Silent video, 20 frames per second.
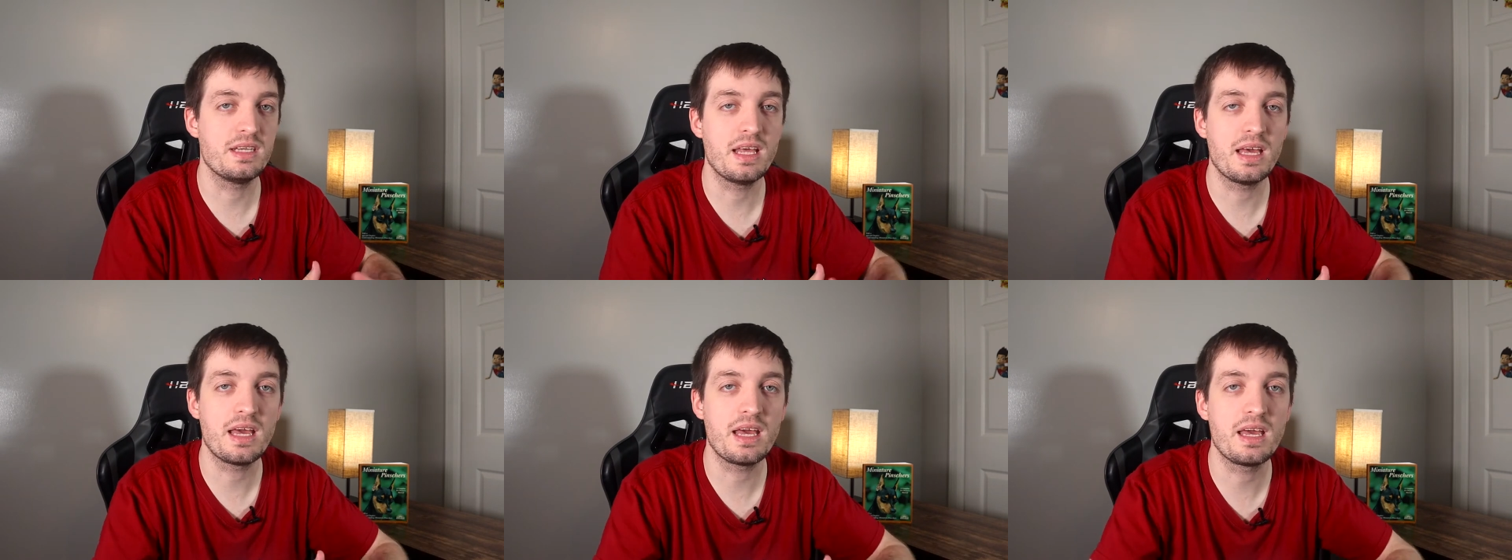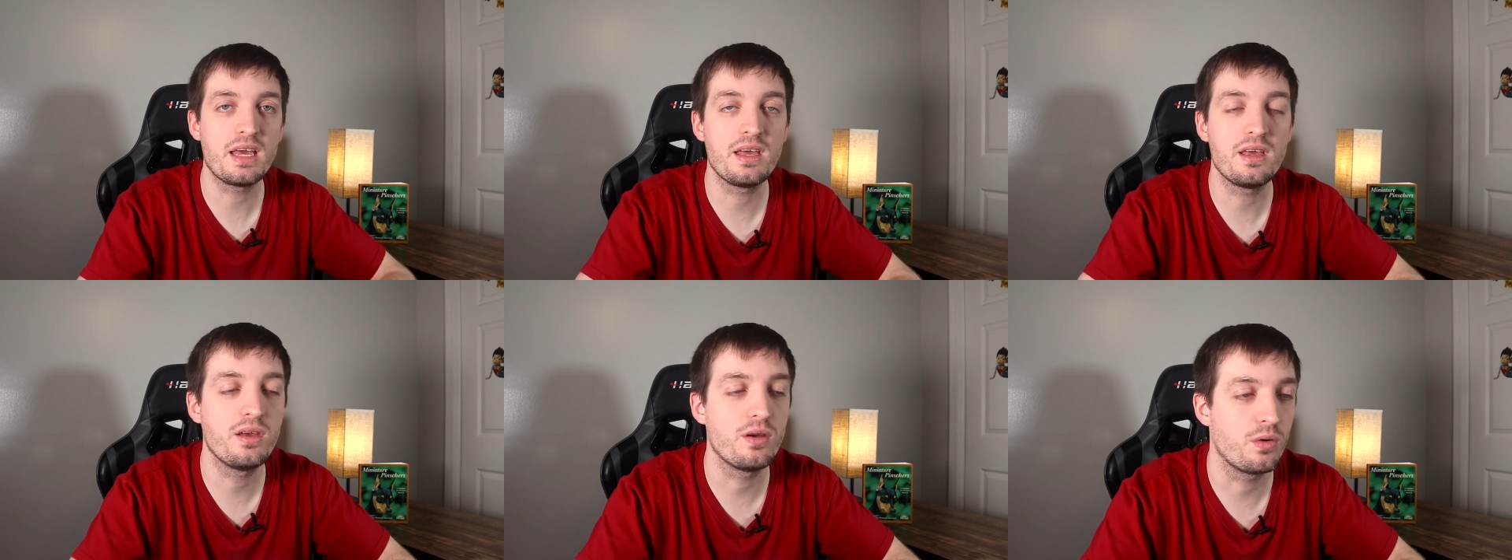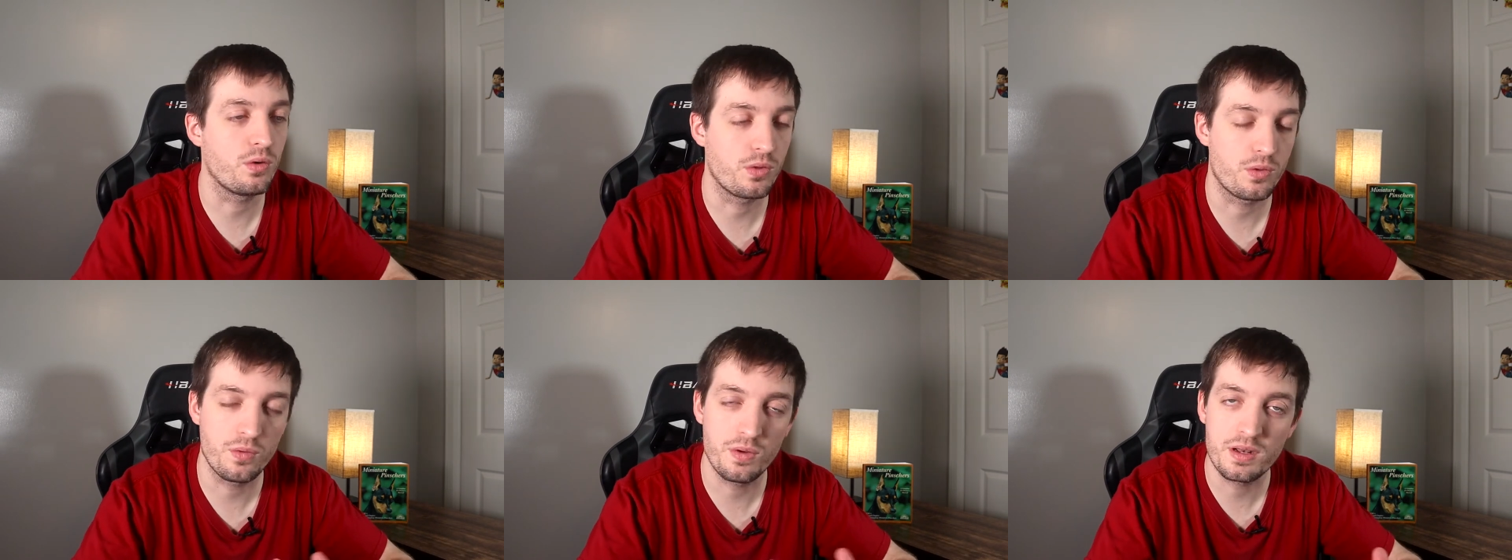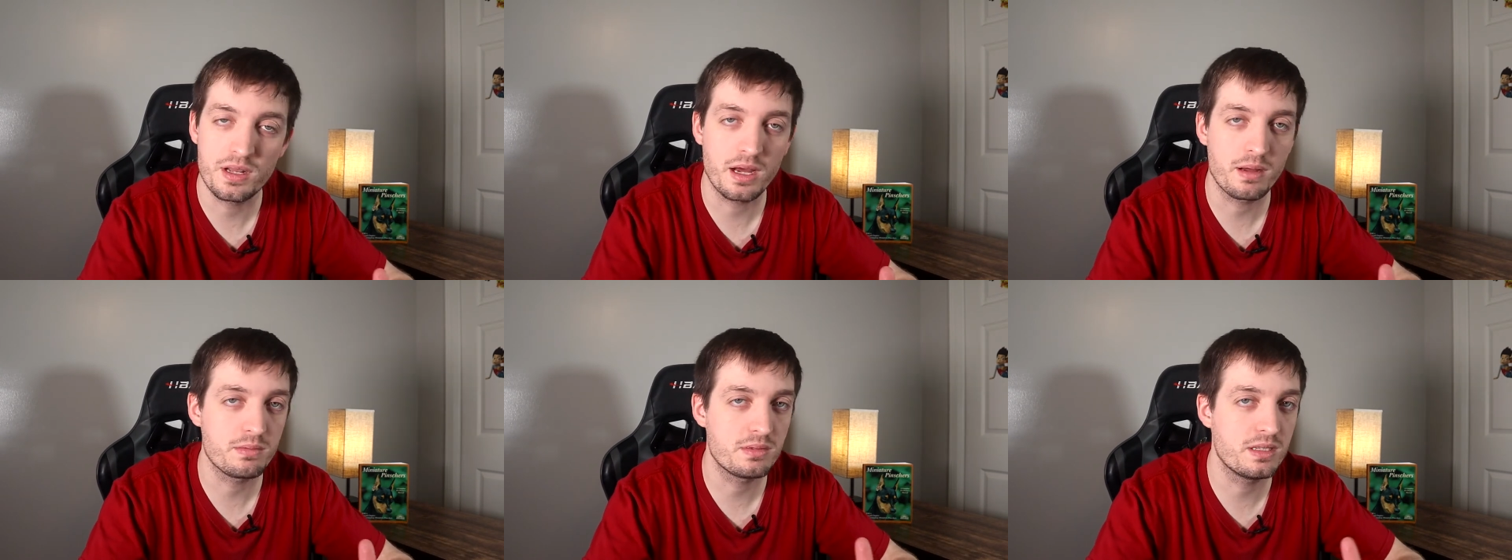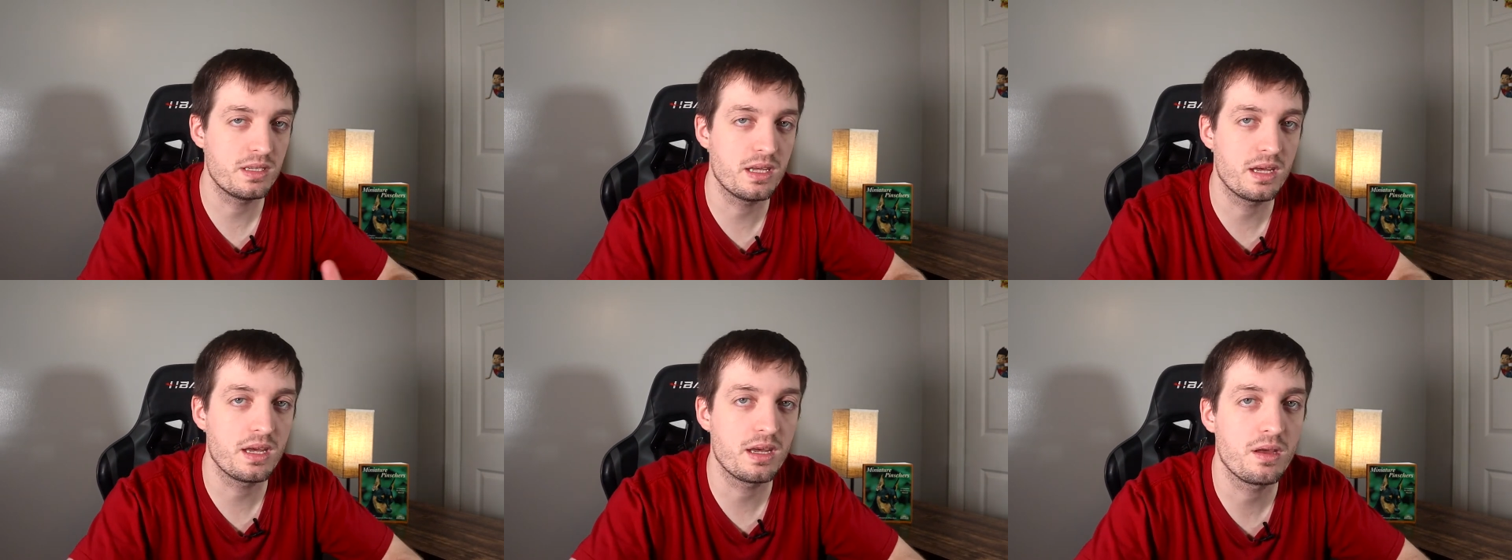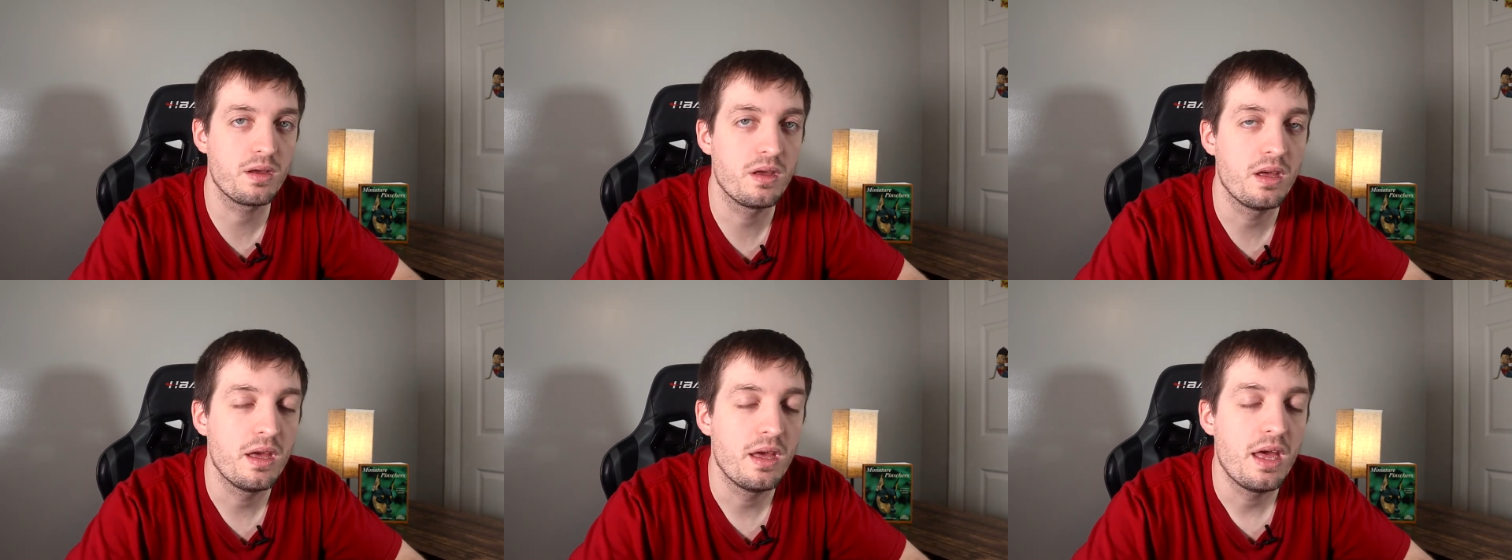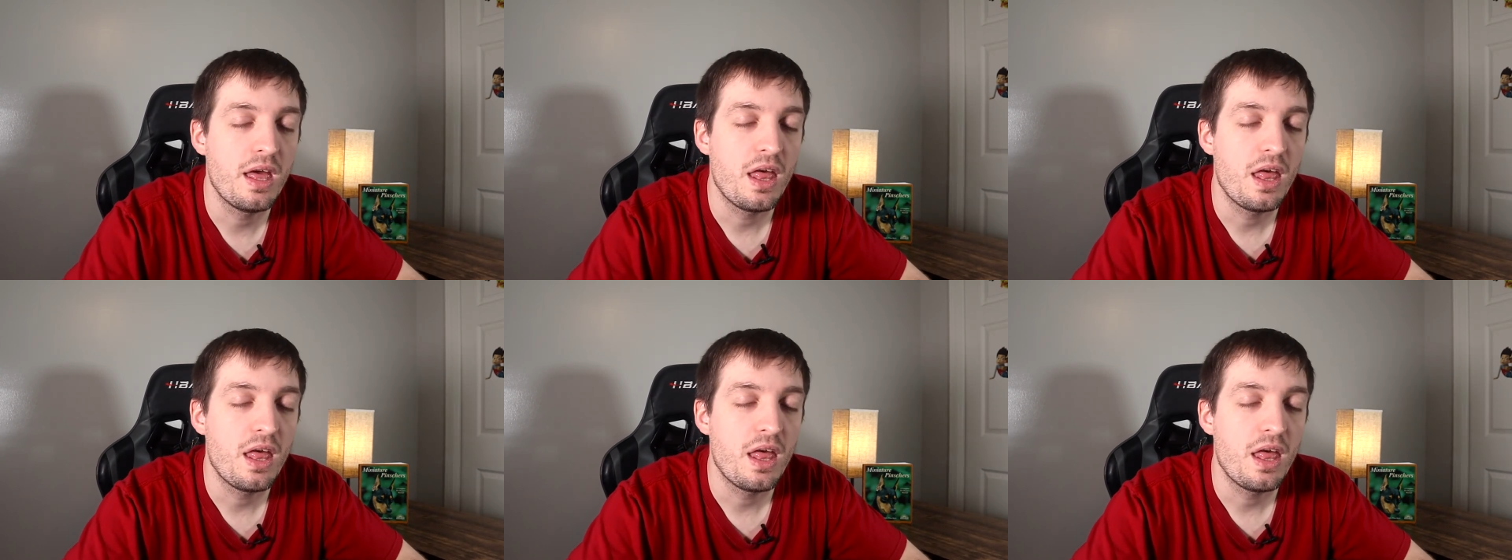day or three times a day,